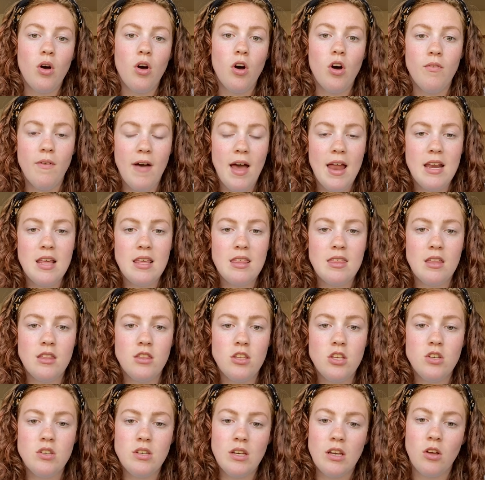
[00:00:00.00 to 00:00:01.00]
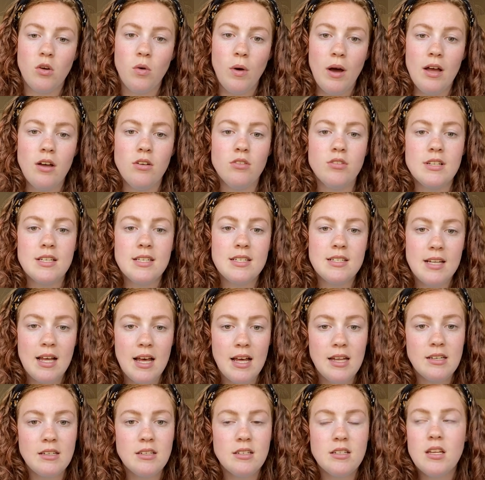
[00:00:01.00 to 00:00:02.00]
over anything that you didn't quite
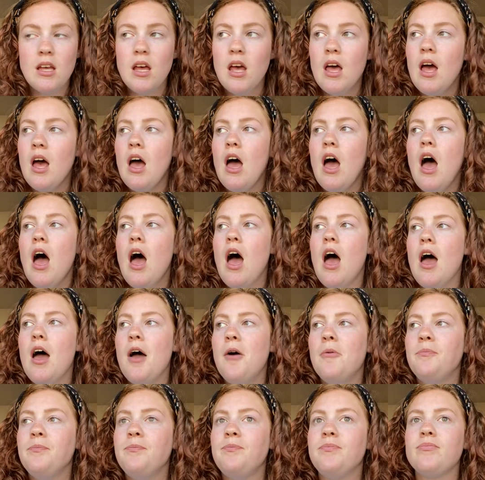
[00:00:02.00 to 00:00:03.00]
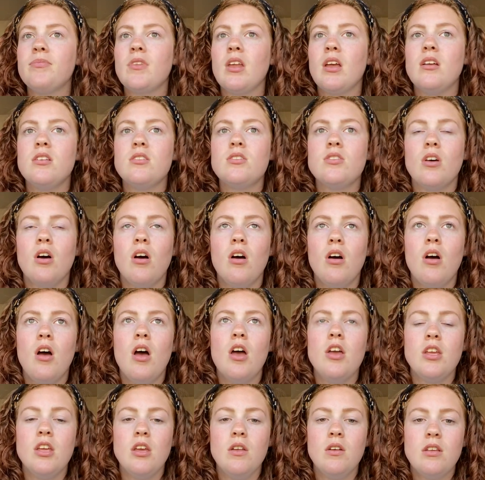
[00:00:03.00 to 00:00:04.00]
understand. So
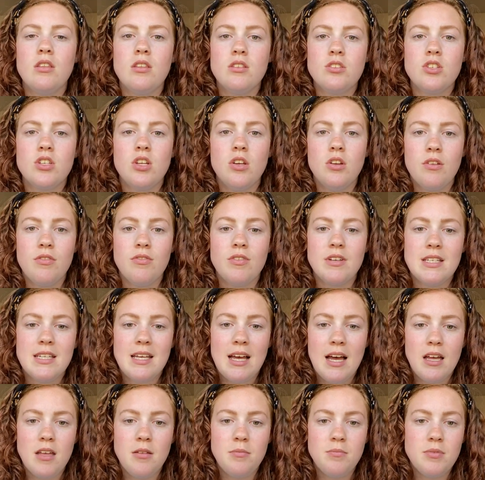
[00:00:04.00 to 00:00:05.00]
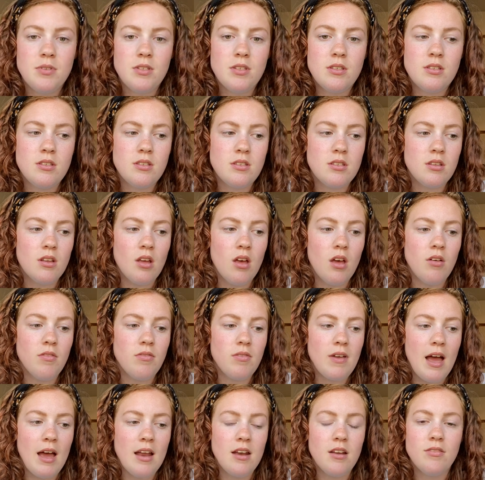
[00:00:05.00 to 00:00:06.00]
at uni there's 2 different types
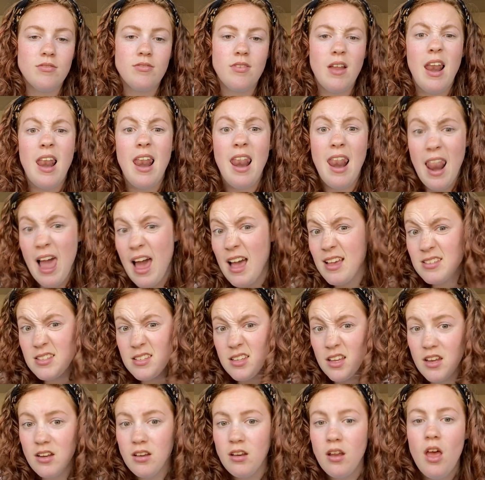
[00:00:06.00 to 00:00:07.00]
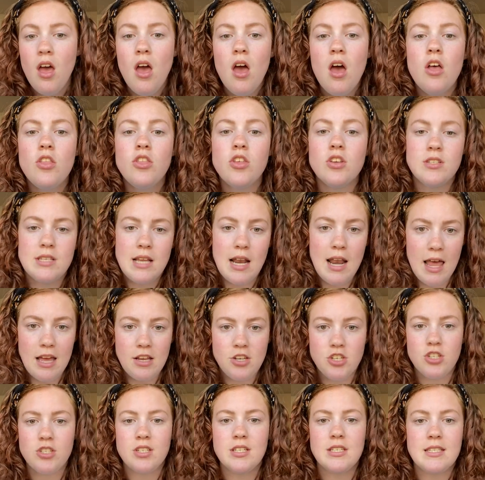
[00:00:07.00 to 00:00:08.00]
of kind of lesson. There's
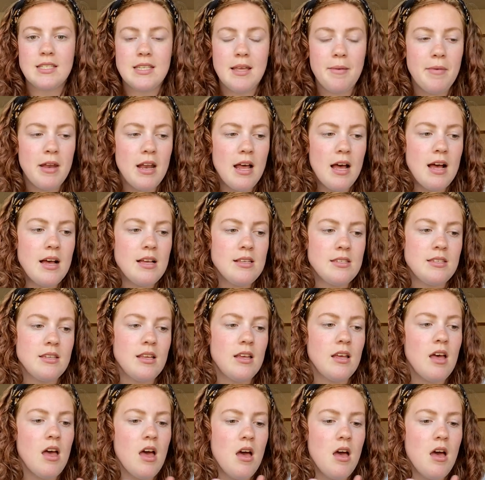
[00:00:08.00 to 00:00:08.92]
lectures and seminars.